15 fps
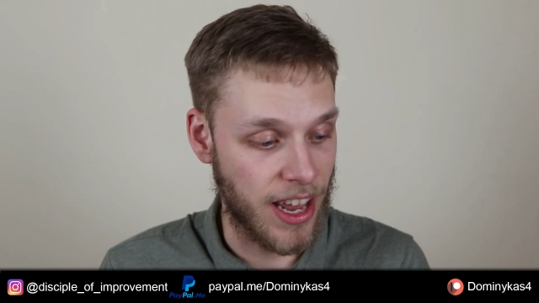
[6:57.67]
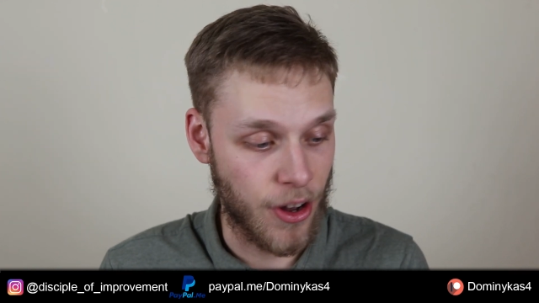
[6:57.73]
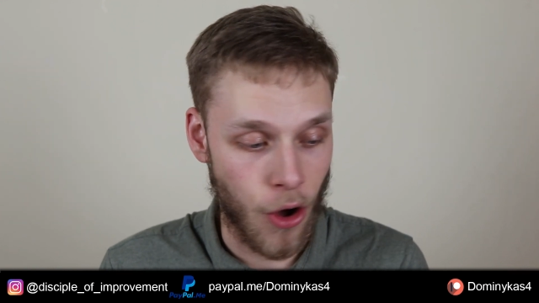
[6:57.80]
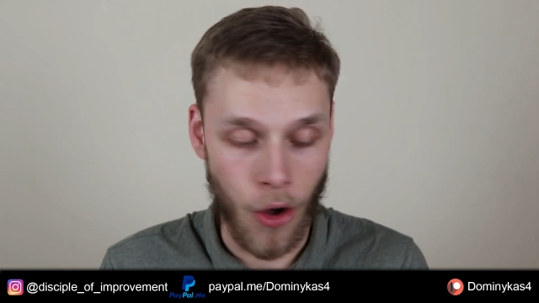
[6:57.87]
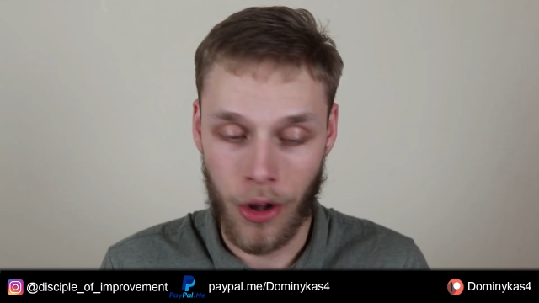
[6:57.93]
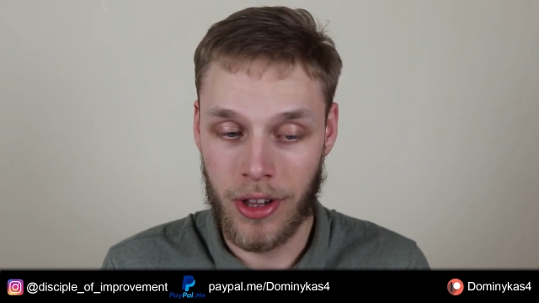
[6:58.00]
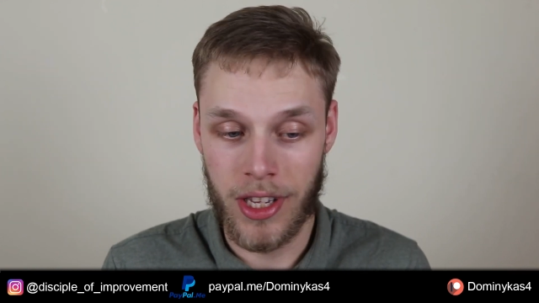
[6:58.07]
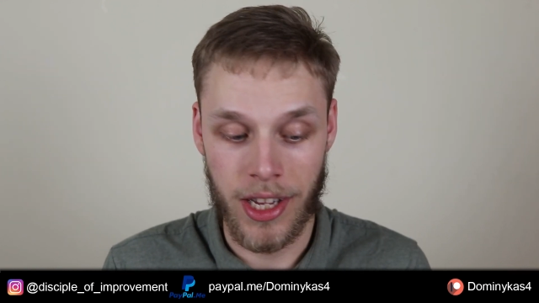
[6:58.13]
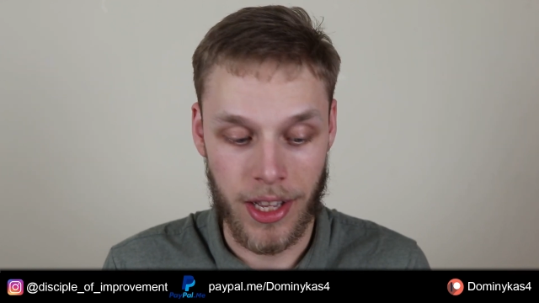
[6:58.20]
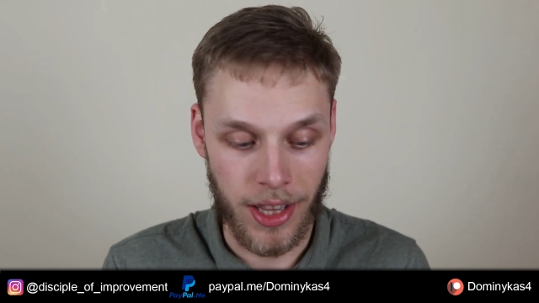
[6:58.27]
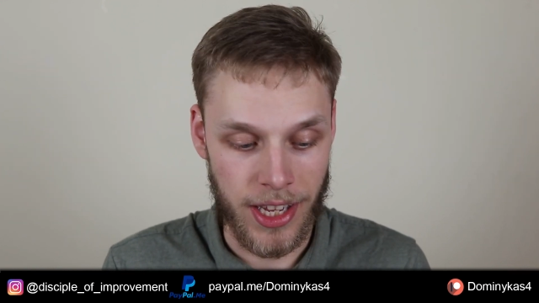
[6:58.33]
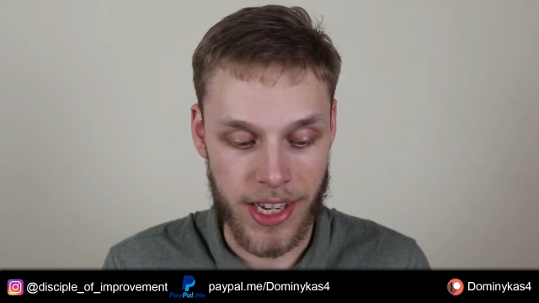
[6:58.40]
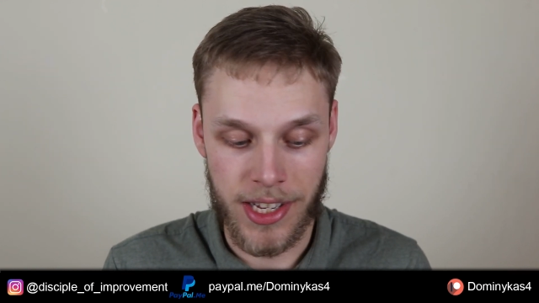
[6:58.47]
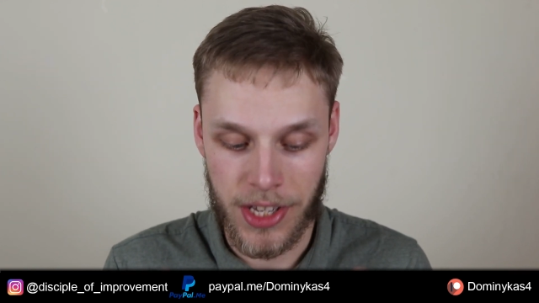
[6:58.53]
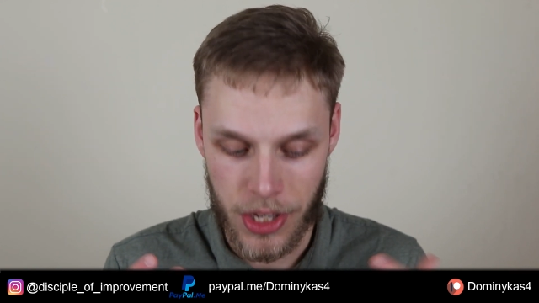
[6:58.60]
and all
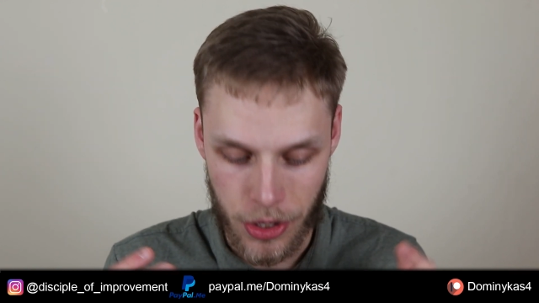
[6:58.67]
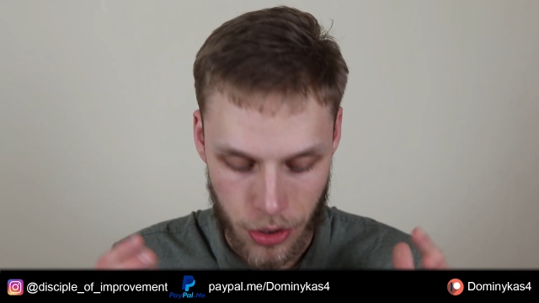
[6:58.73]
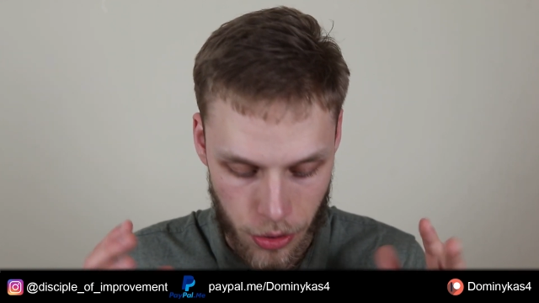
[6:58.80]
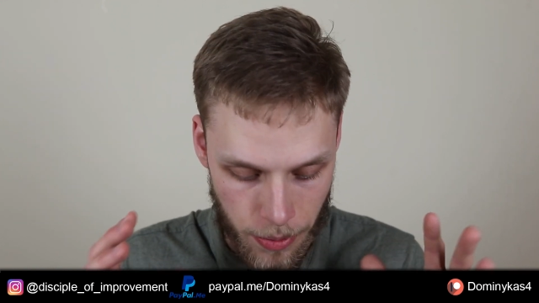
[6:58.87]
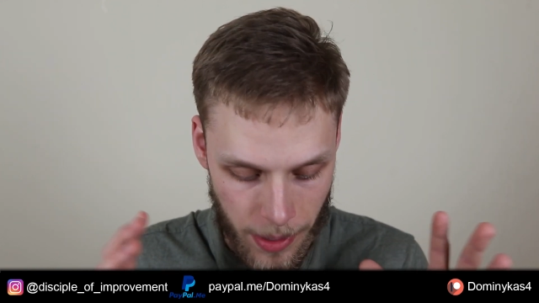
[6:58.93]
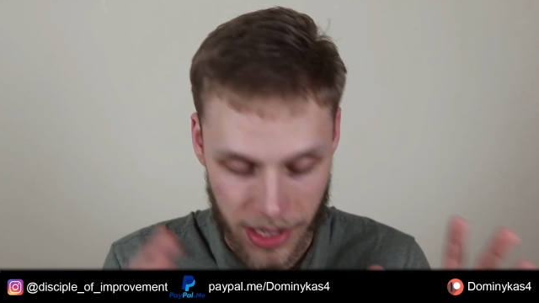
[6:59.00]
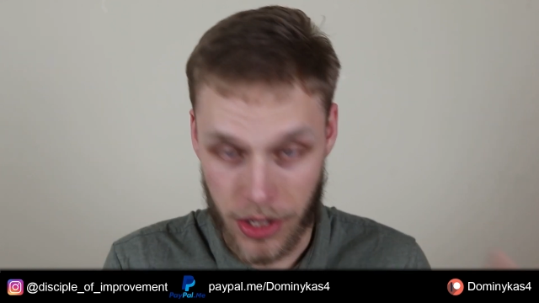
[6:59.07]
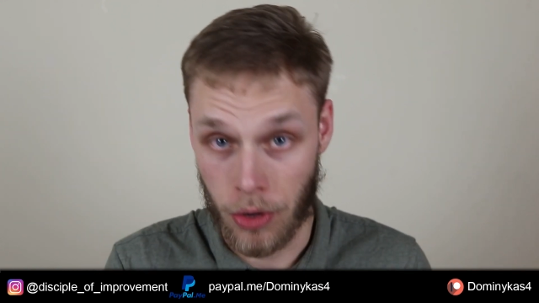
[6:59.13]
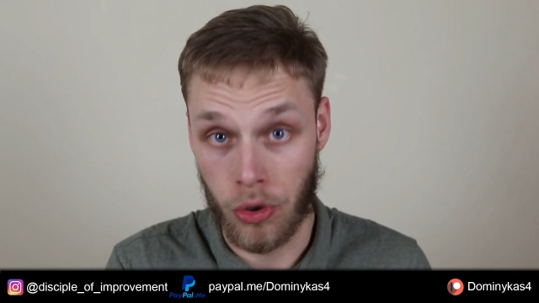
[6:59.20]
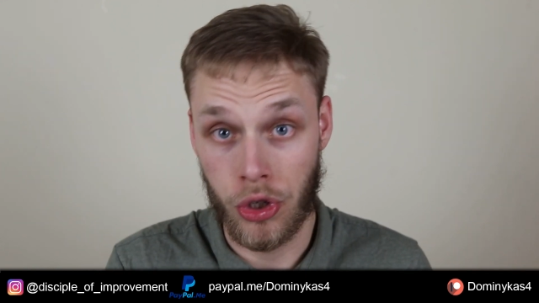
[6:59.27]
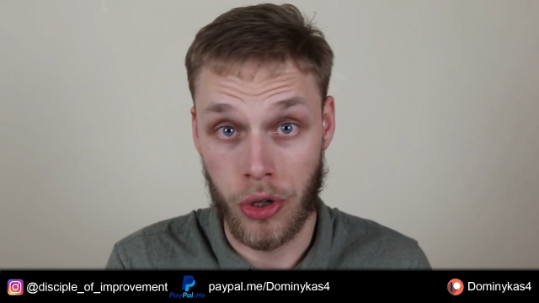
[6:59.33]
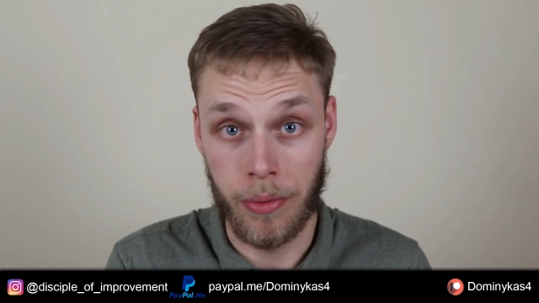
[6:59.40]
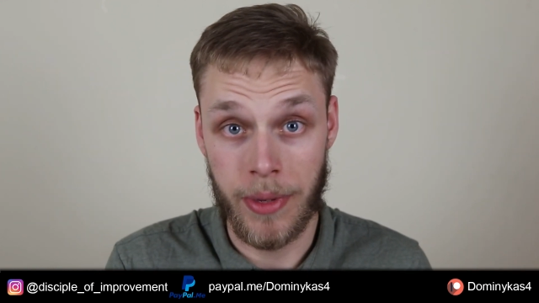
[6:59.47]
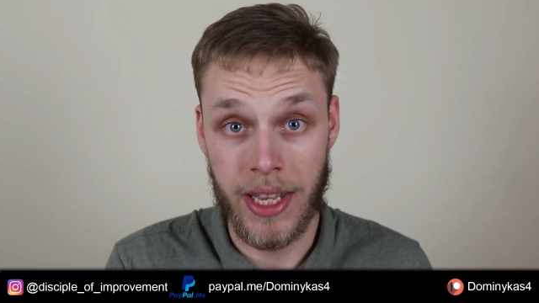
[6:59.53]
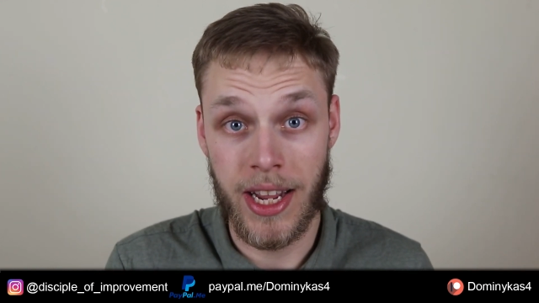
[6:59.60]
the links to my
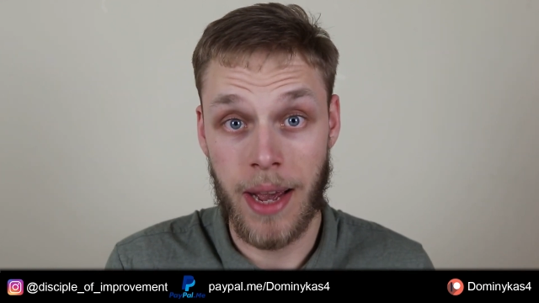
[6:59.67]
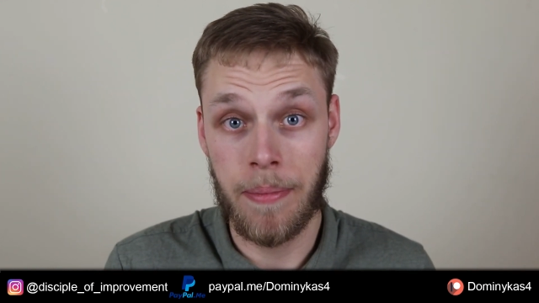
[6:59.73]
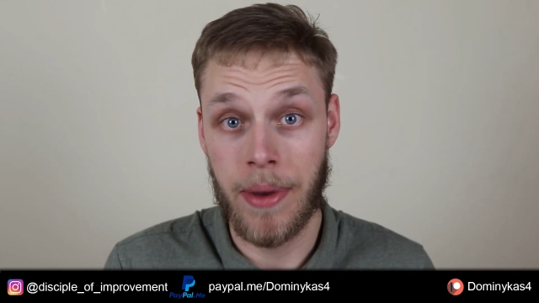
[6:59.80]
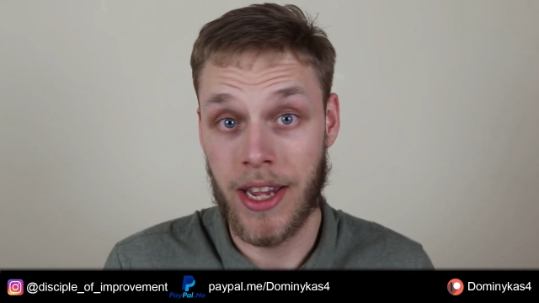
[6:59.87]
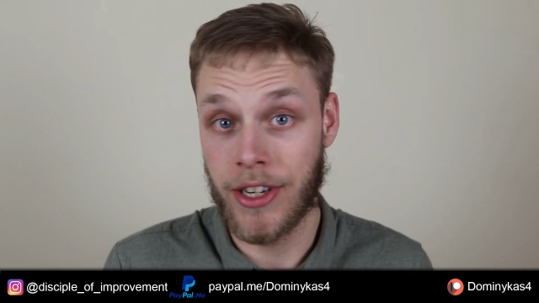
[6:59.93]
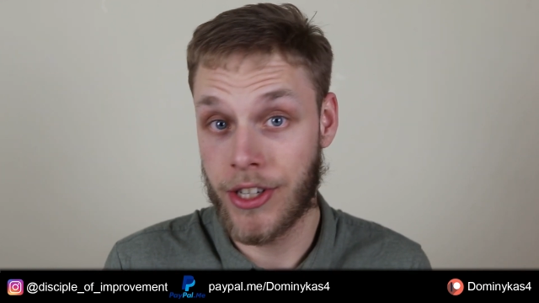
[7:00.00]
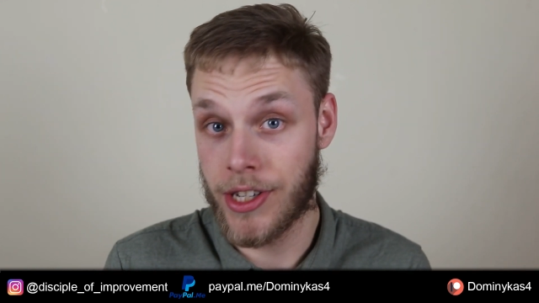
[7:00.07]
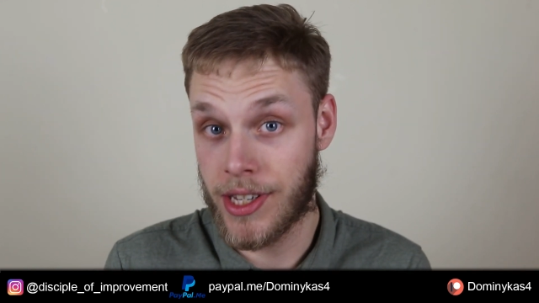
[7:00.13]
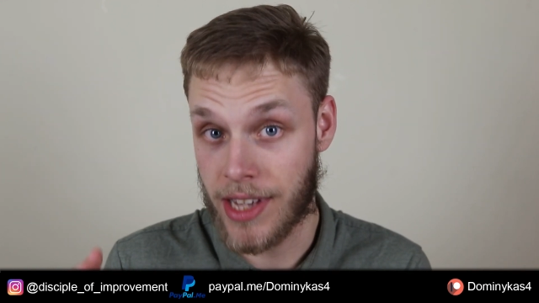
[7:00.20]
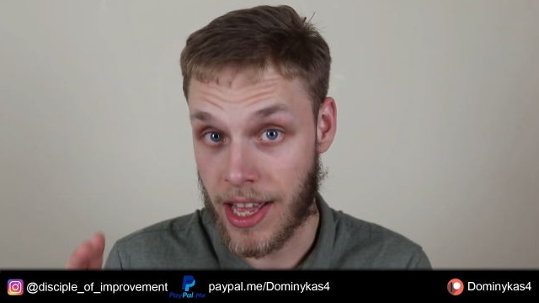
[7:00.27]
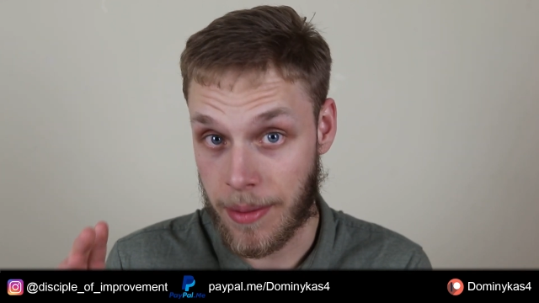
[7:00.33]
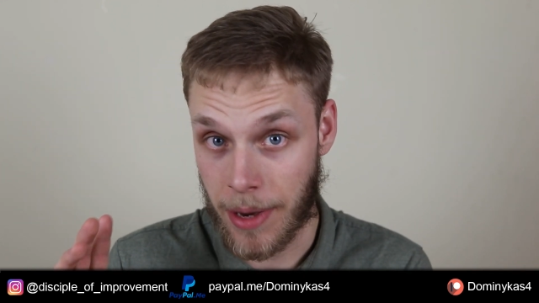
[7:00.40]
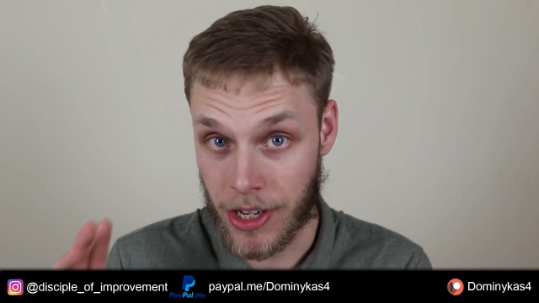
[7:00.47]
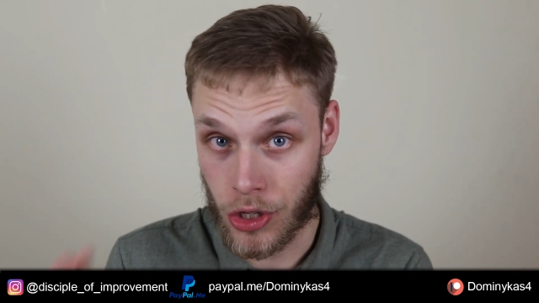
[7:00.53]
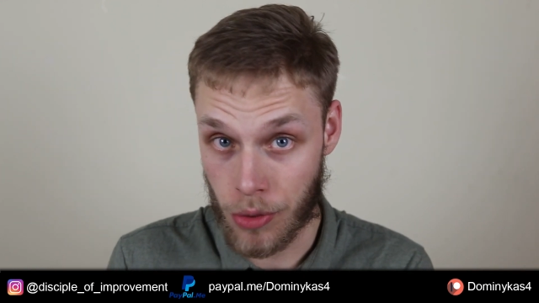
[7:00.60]
social media
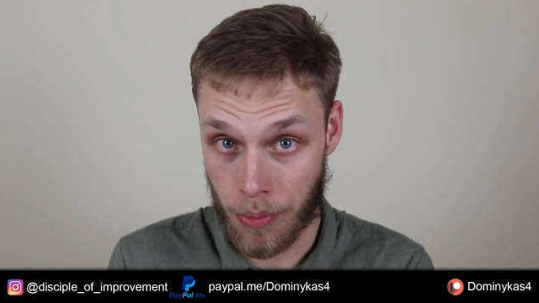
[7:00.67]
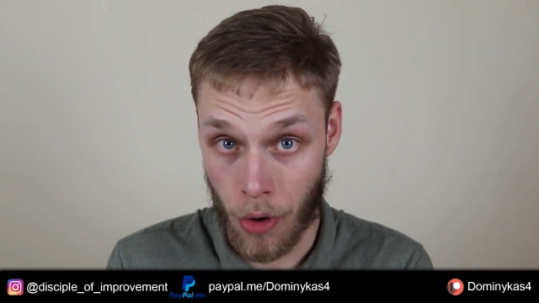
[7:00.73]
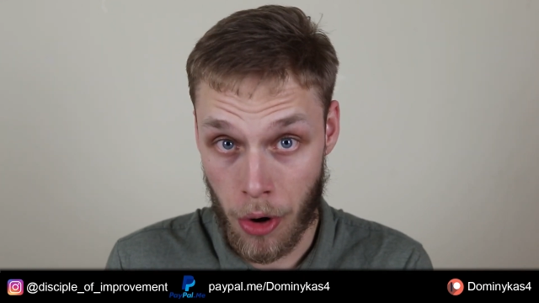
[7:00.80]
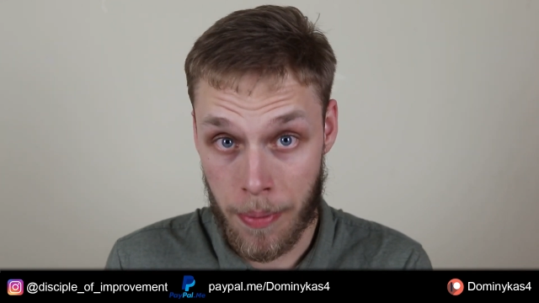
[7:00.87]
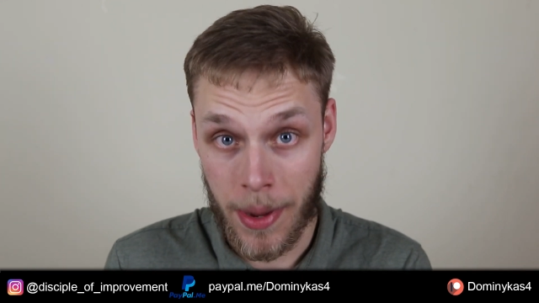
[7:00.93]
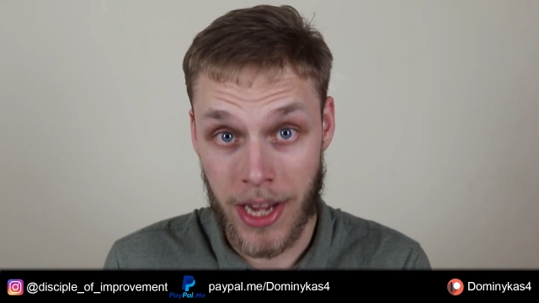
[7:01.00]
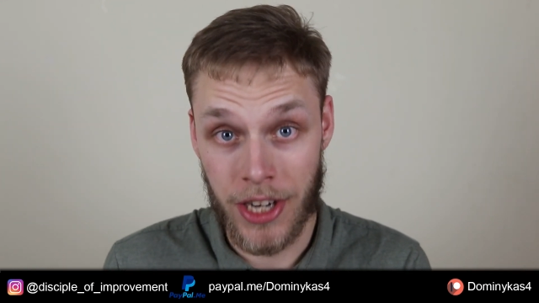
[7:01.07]
pages and my support